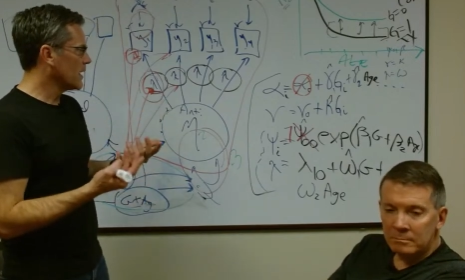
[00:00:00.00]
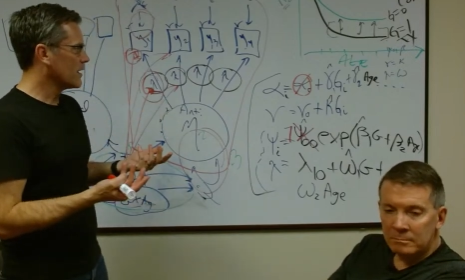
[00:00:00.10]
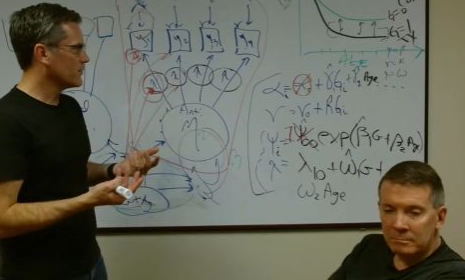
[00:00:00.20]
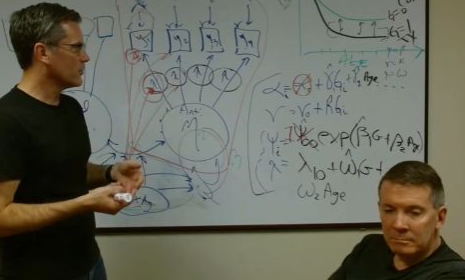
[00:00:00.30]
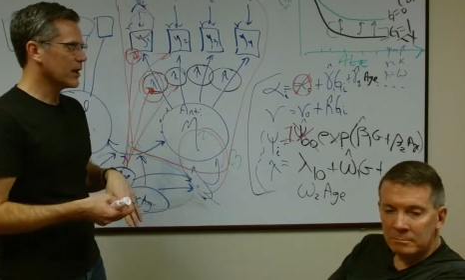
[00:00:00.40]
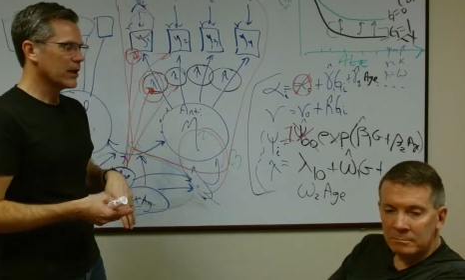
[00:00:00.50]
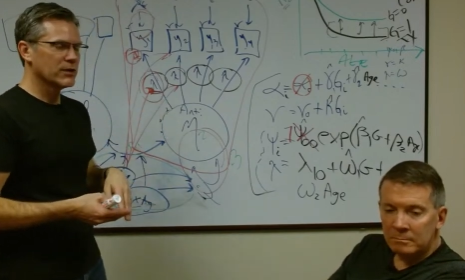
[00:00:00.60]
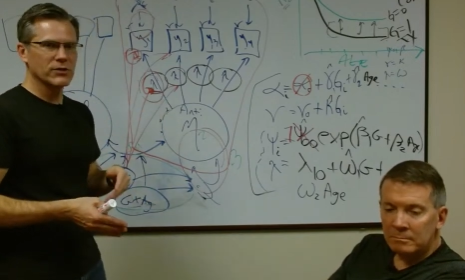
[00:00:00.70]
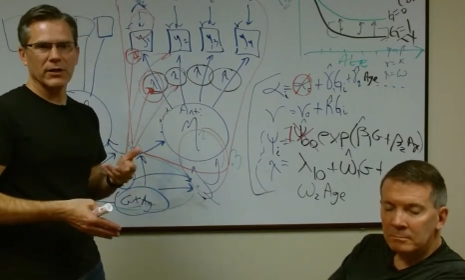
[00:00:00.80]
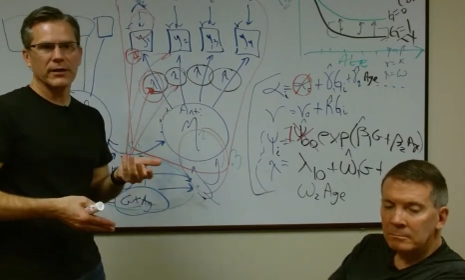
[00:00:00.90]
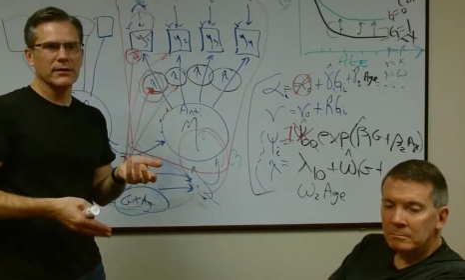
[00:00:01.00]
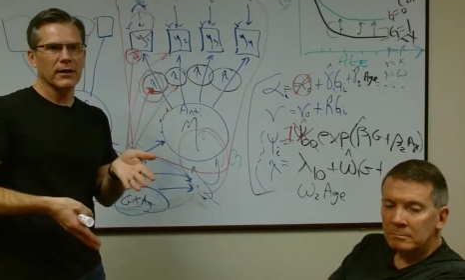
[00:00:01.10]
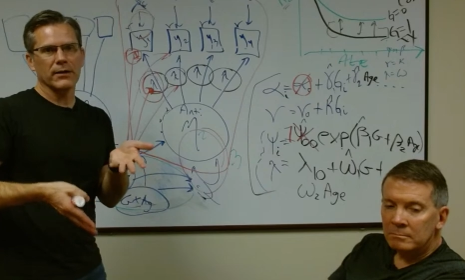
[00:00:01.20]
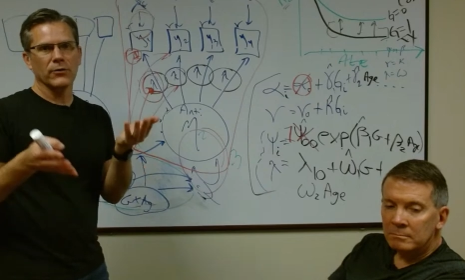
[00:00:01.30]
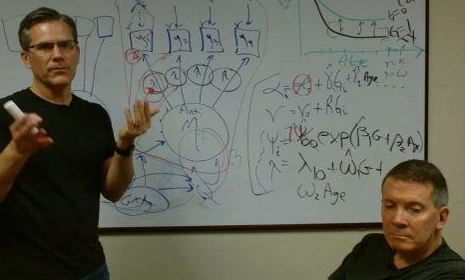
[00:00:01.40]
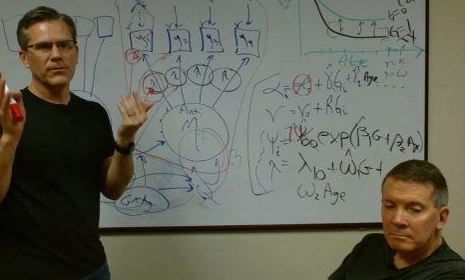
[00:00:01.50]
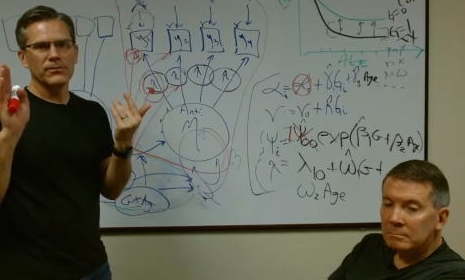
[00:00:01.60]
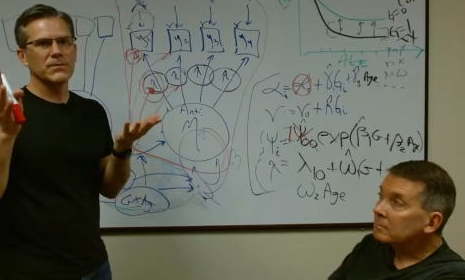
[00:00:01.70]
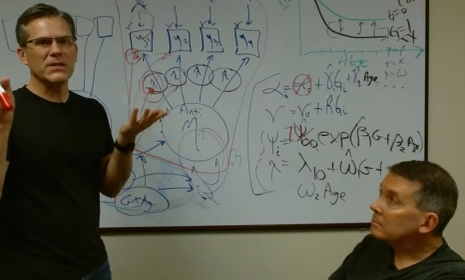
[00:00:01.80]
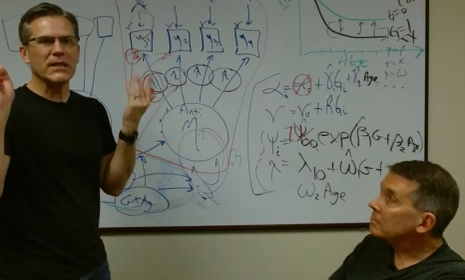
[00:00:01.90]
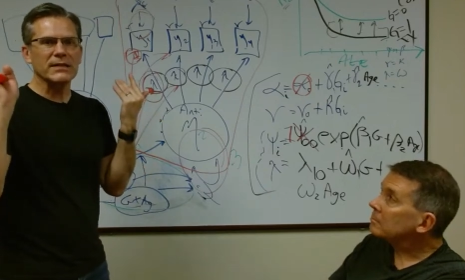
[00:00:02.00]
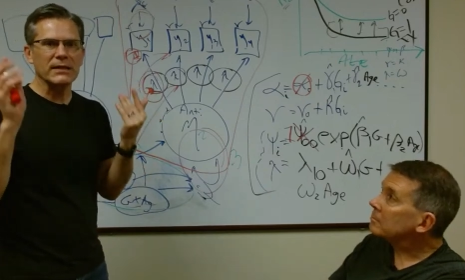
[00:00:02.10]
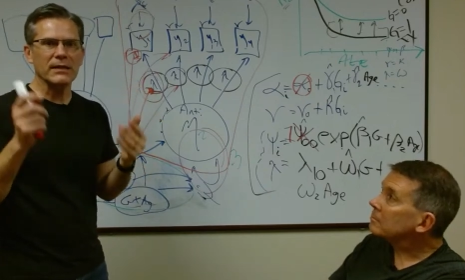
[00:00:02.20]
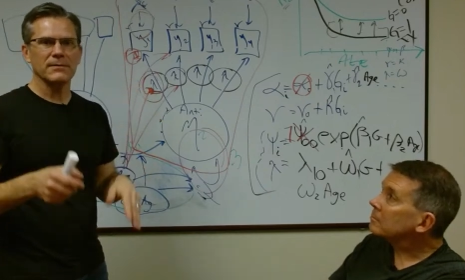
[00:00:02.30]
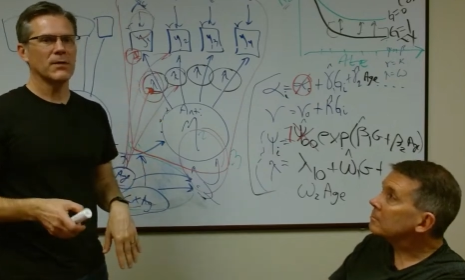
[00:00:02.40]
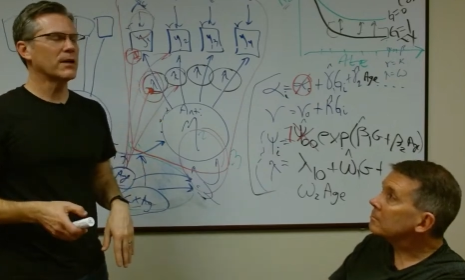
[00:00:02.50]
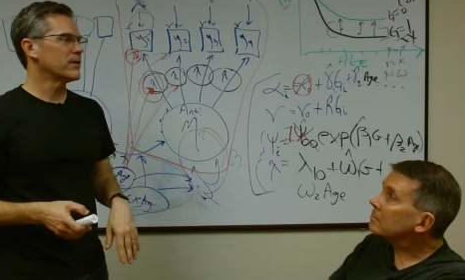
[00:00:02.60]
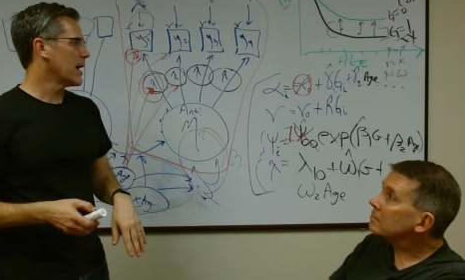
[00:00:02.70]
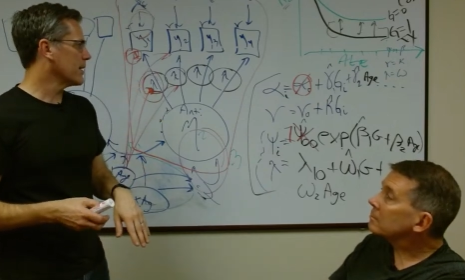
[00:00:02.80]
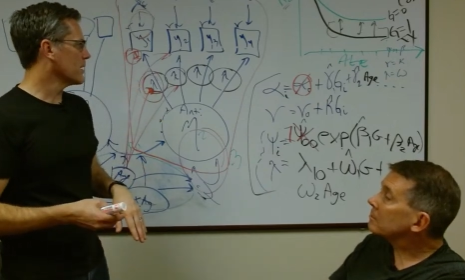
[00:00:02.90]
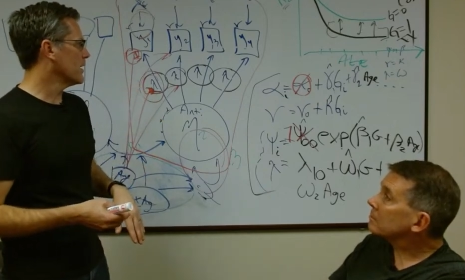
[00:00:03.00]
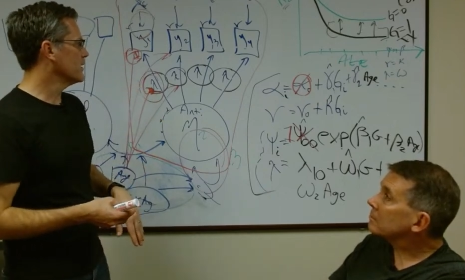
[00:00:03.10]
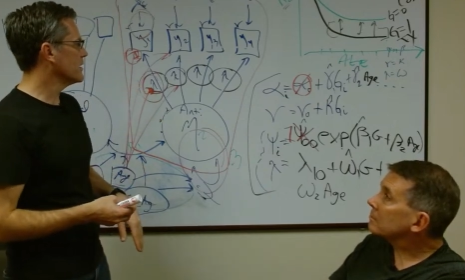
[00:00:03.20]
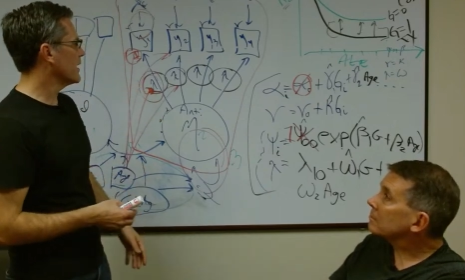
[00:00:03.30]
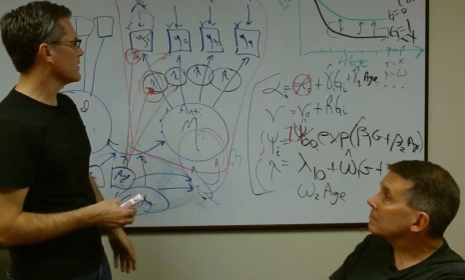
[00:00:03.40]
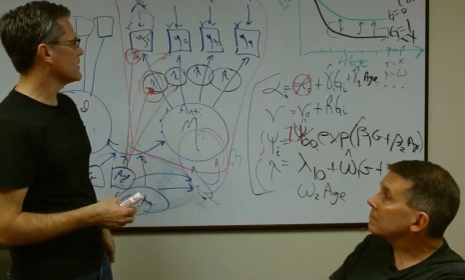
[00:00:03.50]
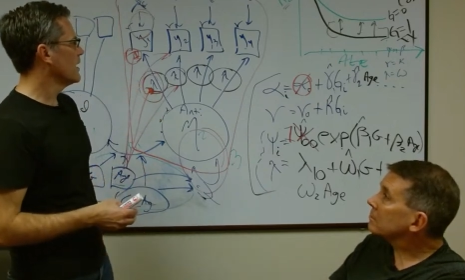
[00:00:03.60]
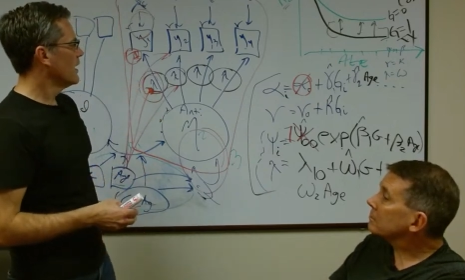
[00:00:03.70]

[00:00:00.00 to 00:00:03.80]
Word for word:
Speaker 1: meaningful age, like, I don't know, 16 in that context,